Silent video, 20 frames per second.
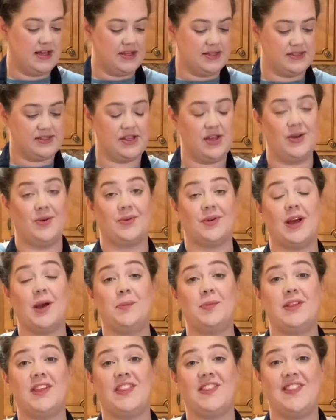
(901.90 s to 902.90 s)
So, a
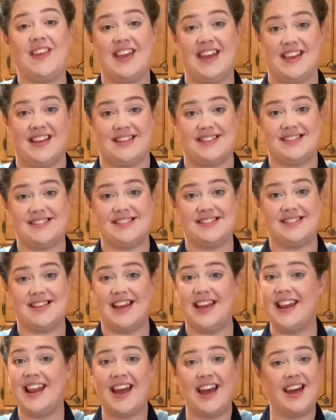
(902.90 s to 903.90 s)
couple of things.
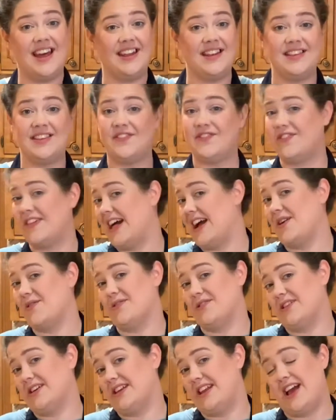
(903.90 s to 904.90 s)
It had the
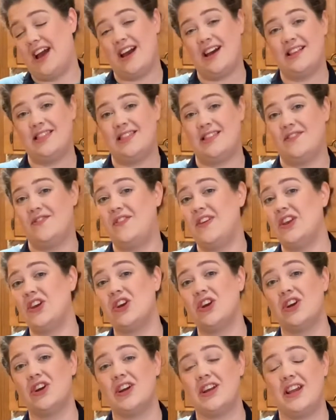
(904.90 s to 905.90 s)
flour, it had the
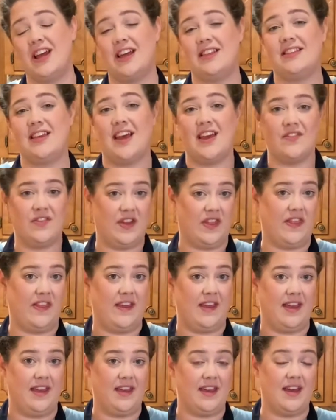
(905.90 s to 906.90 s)
vinegar, it had the
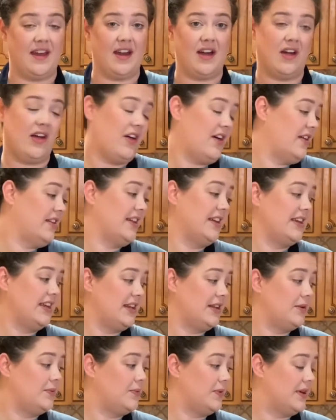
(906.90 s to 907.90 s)
everything. All I
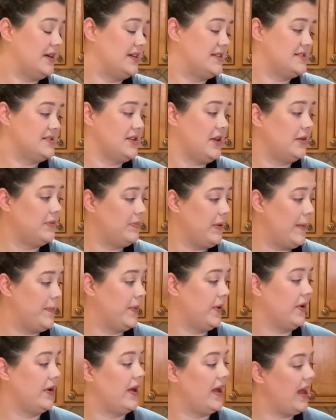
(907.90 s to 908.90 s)
needed was salt and
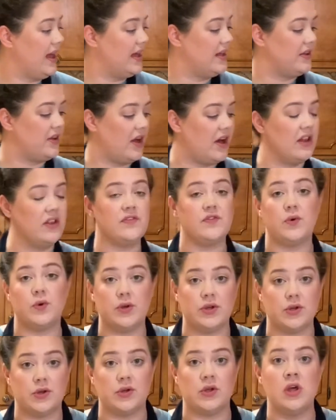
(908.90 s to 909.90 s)
pepper and olive
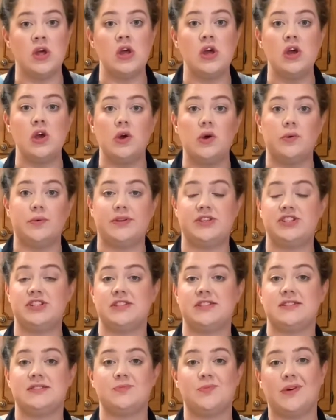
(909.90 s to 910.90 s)
oil, which
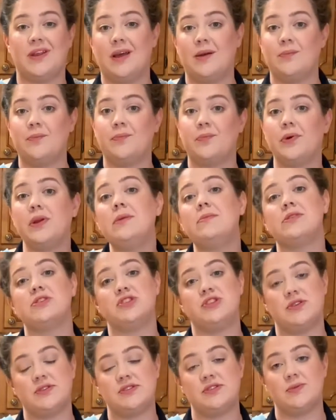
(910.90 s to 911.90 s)
is what I'm pretty
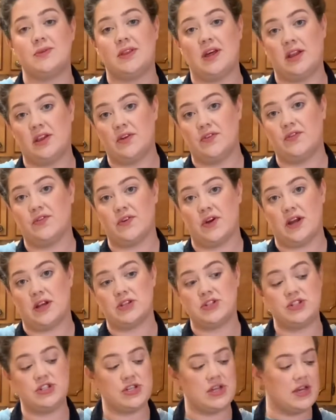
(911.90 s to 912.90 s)
much used to with
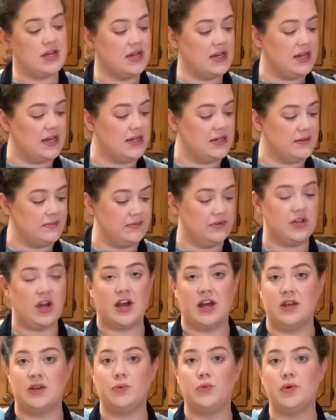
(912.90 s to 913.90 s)
HelloFresh.
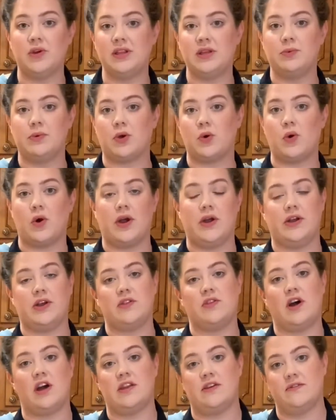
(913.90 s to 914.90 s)
Not really requiring a
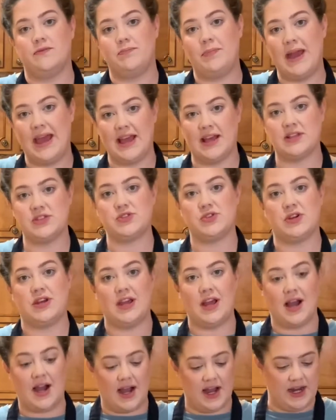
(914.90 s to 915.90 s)
lot of
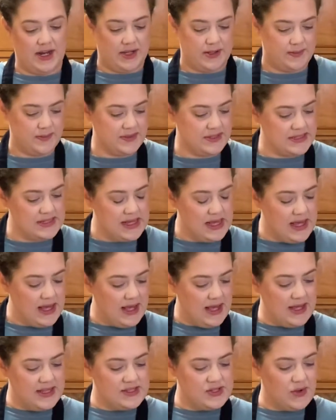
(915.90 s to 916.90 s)
pantry items.
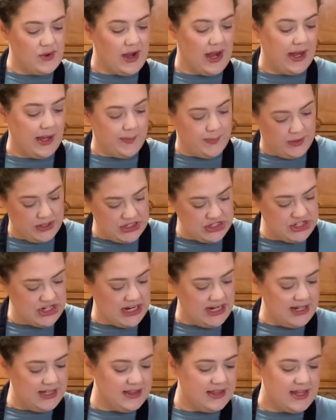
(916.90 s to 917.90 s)
So I
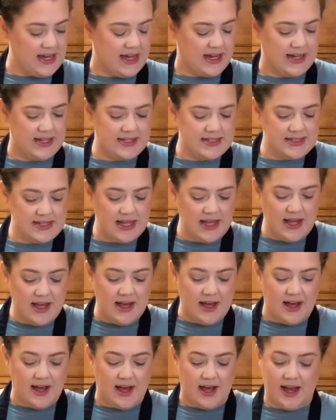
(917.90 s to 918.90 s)
appreciated that.
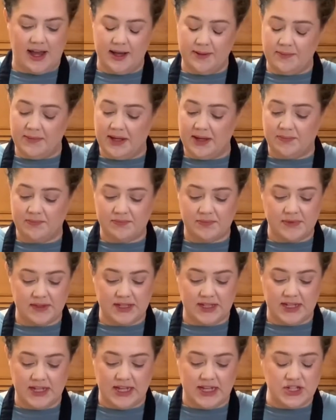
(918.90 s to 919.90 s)
I'm
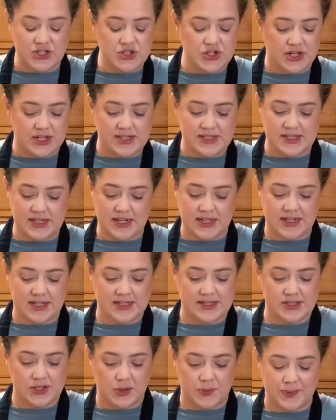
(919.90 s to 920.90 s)
interested in
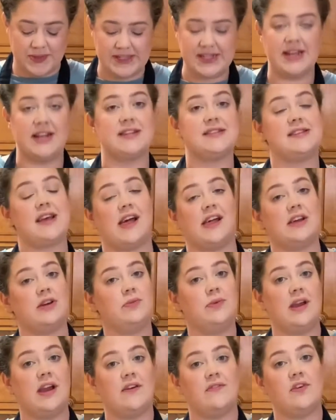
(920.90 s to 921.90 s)
this little potato salad
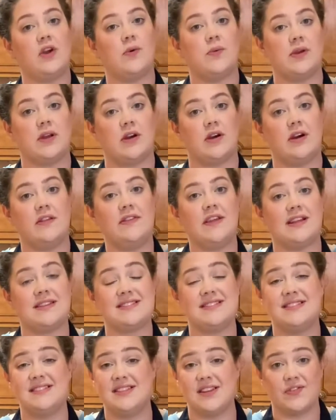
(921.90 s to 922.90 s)
we have going on.
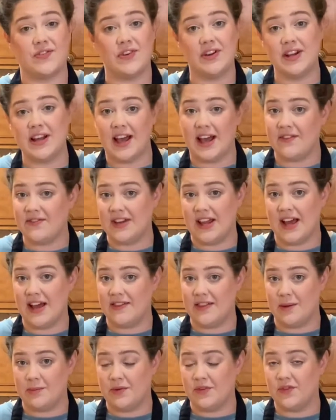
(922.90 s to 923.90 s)
That's different. I haven't had
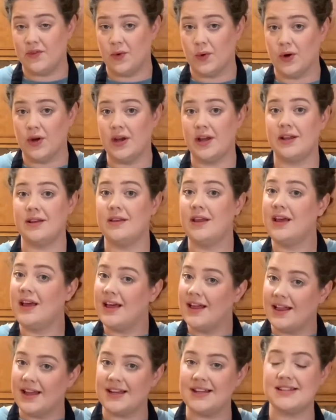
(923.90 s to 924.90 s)
that before. And
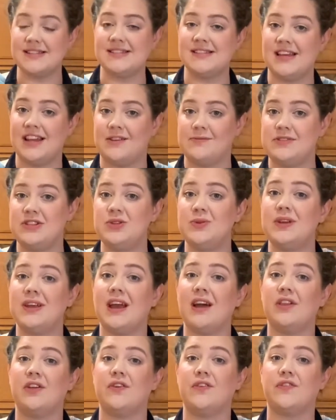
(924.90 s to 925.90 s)
like I said, I've been doing
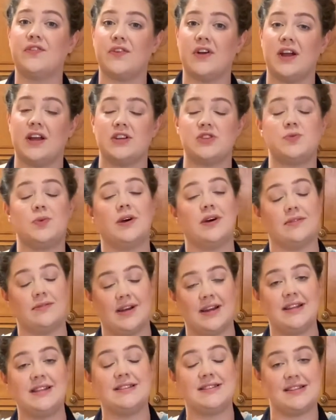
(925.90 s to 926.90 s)
HelloFresh. Well,
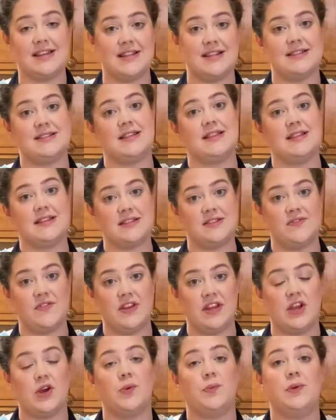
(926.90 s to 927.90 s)
I didn't say this in this
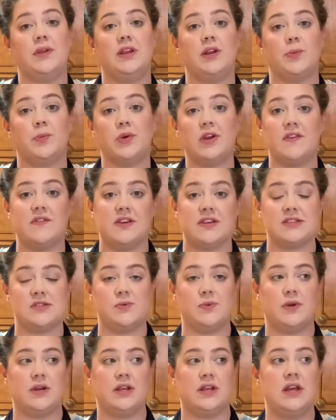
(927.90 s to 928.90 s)
video, but in a previous
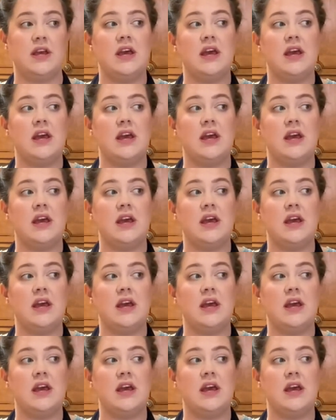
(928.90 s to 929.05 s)
one.